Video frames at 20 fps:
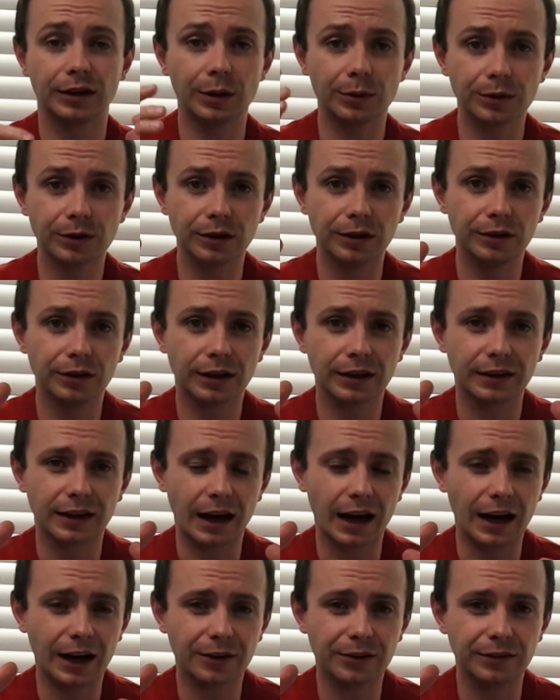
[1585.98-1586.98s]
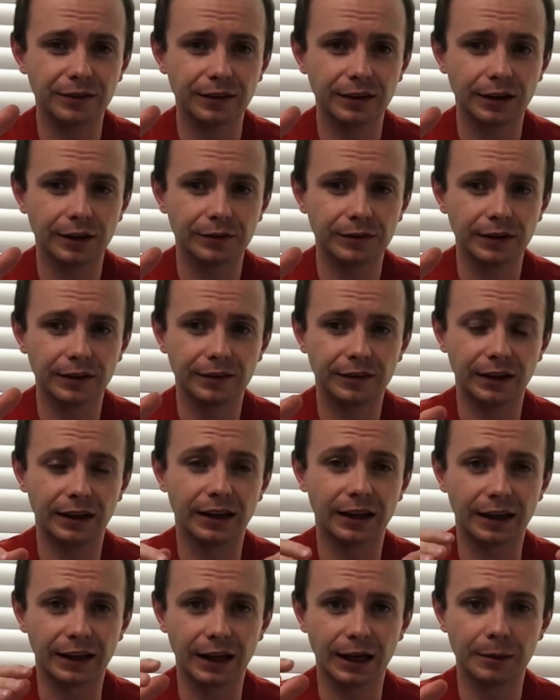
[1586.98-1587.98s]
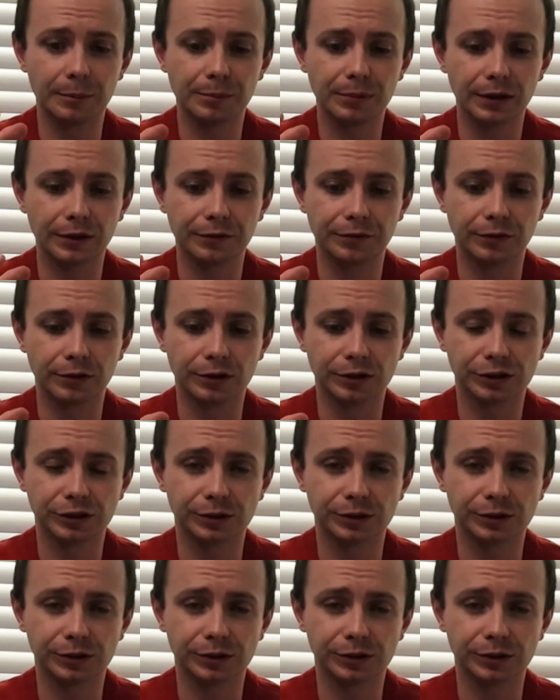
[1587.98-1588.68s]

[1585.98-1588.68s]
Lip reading: now we're going to look at the accuracy of this in a gameplay footage.